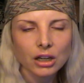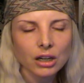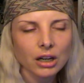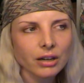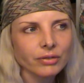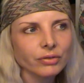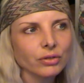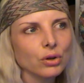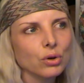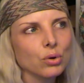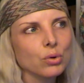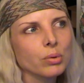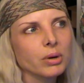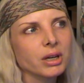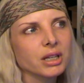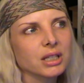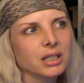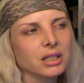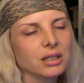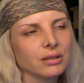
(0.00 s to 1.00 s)
I've
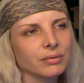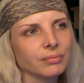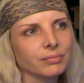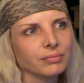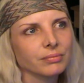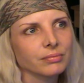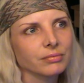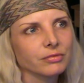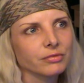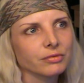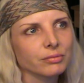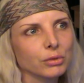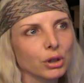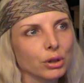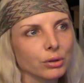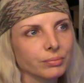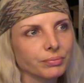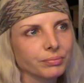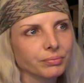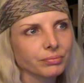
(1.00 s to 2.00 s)
always,
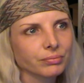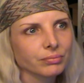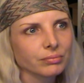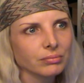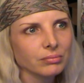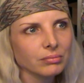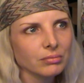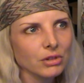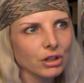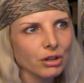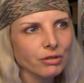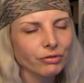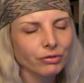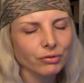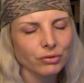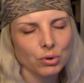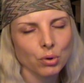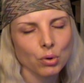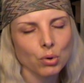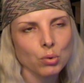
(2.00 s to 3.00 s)
well,
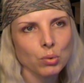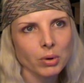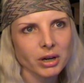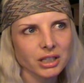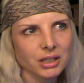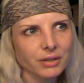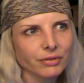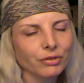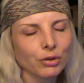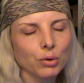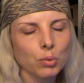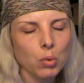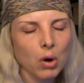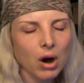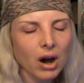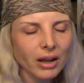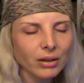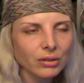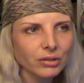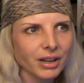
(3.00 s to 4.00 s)
not always, for a
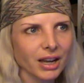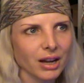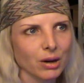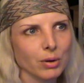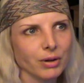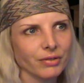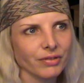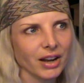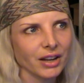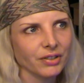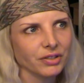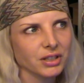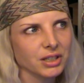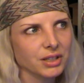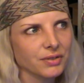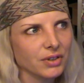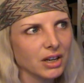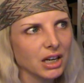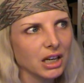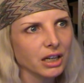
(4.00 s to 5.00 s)
while now, I've had
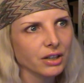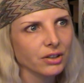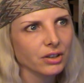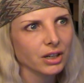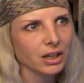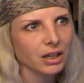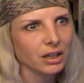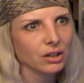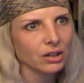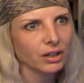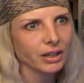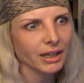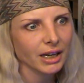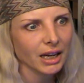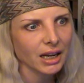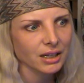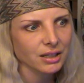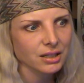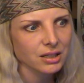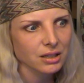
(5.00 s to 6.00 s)
this feeling that I
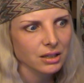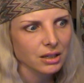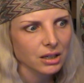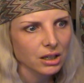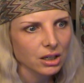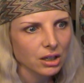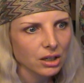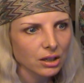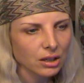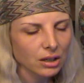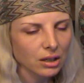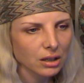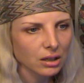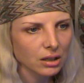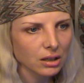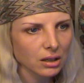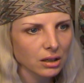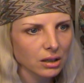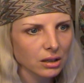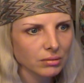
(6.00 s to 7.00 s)
had
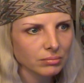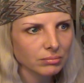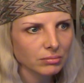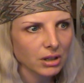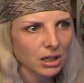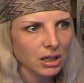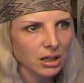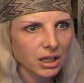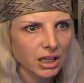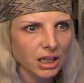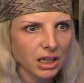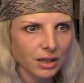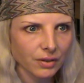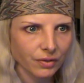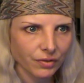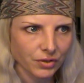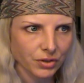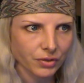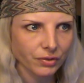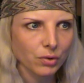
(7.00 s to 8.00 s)
a
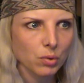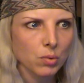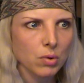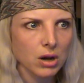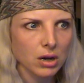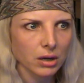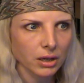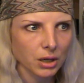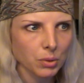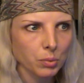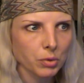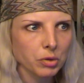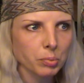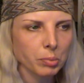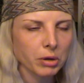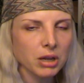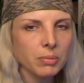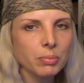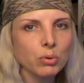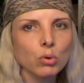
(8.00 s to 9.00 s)
gift for working
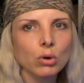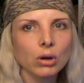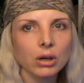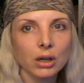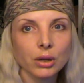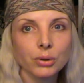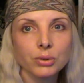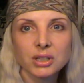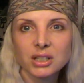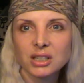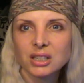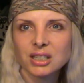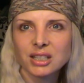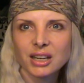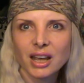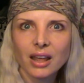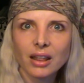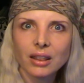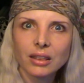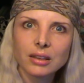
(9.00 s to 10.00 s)
with people close to
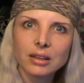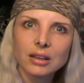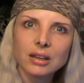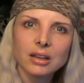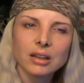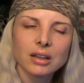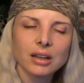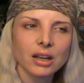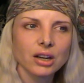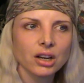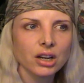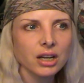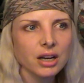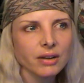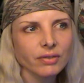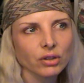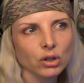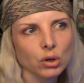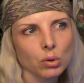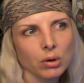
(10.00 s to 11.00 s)
death. And I
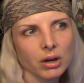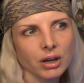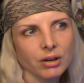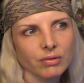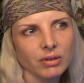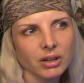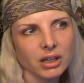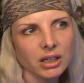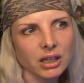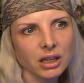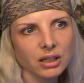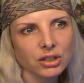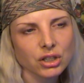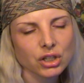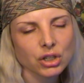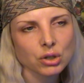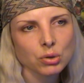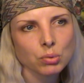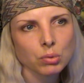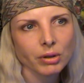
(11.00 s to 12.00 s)
never quite really
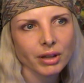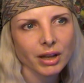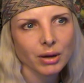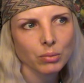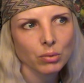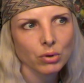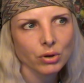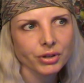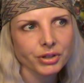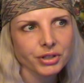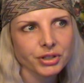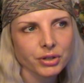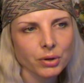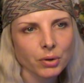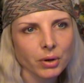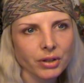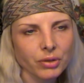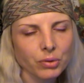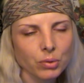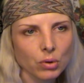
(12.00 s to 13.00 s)
understood what that was.
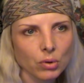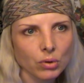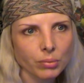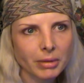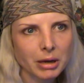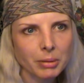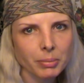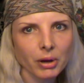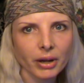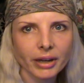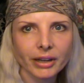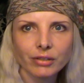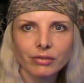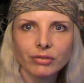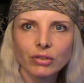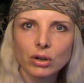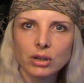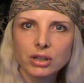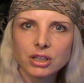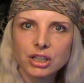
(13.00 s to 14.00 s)
So I thought maybe I could
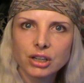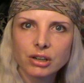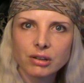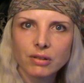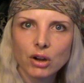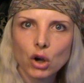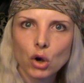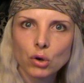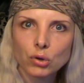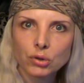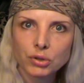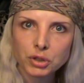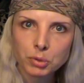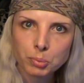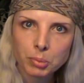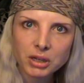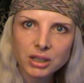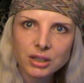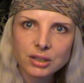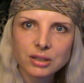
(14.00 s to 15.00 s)
volunteer at a
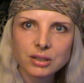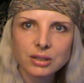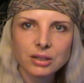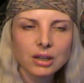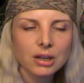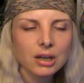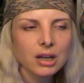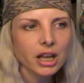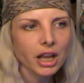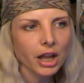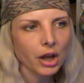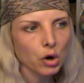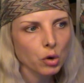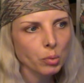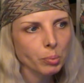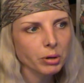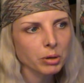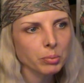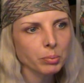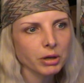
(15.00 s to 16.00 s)
hospice,
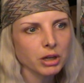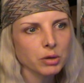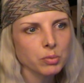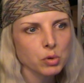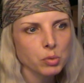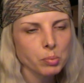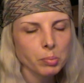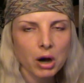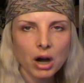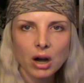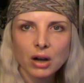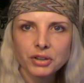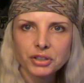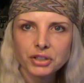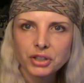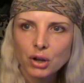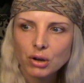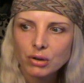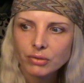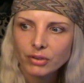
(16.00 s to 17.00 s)
helping people
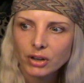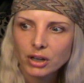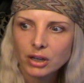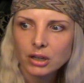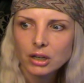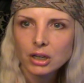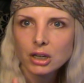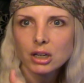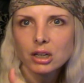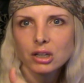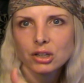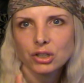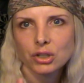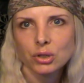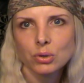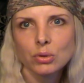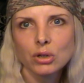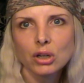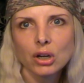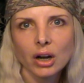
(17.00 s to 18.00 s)
pass over
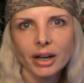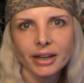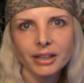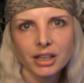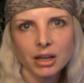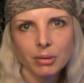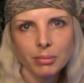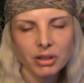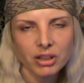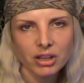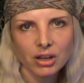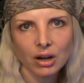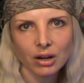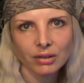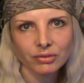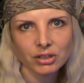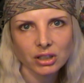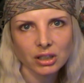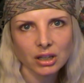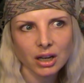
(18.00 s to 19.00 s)
to guide them in the
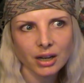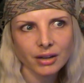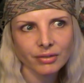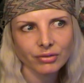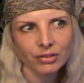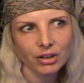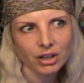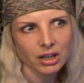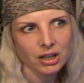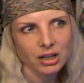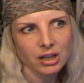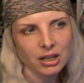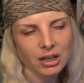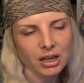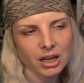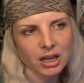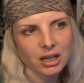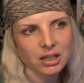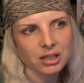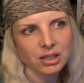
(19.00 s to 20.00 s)
afterlife.
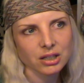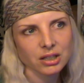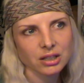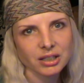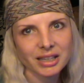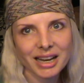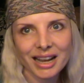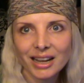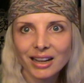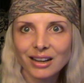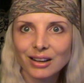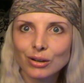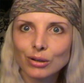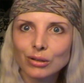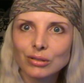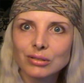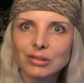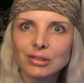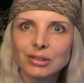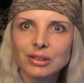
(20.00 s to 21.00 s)
And
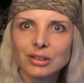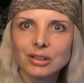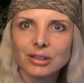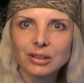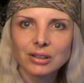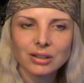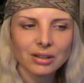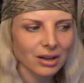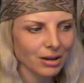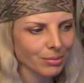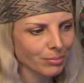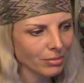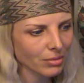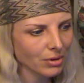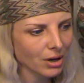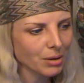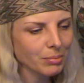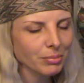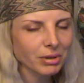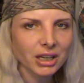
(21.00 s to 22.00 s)
now
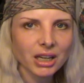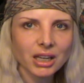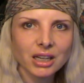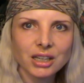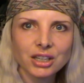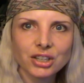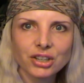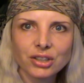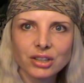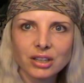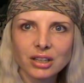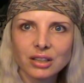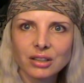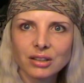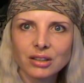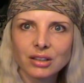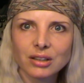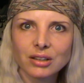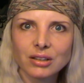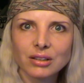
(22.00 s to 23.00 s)
I'm beginning to
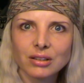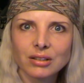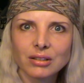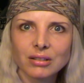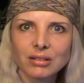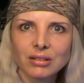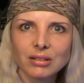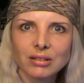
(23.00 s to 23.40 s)
think that